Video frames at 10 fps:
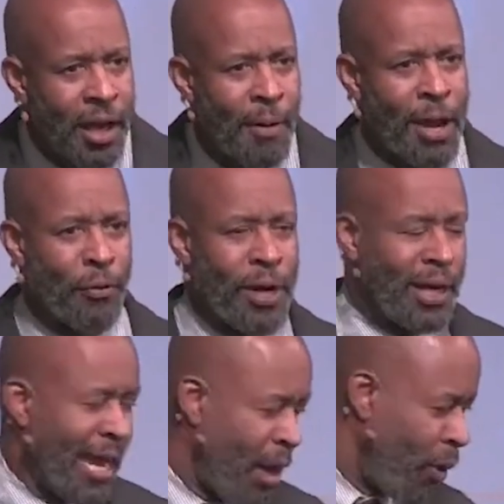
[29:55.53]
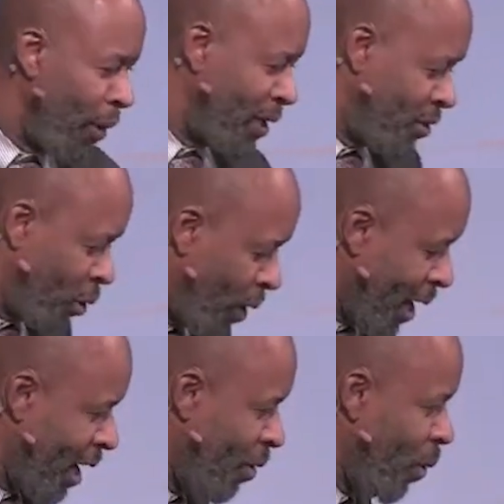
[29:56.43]
Uh, my friend and I, we went to,
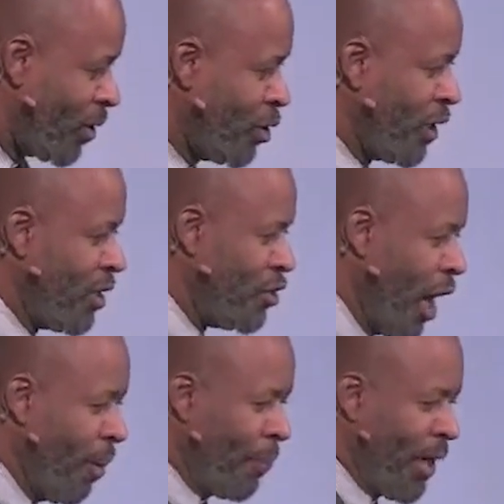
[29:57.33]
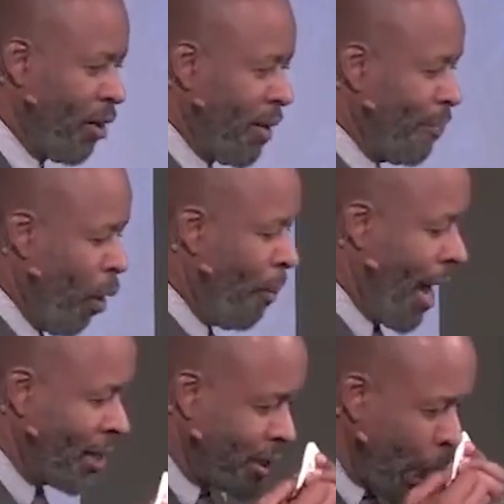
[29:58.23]
uh, we went to the dump here in
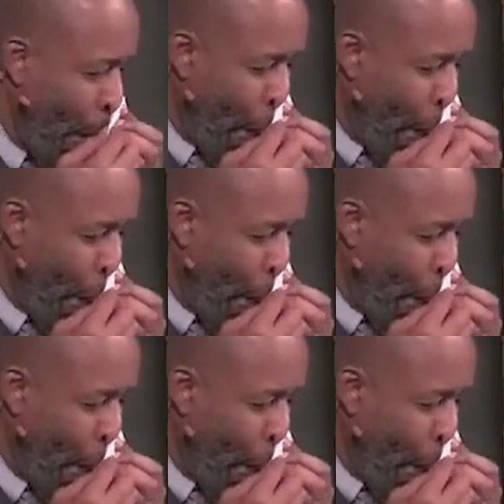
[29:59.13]
Beaumont.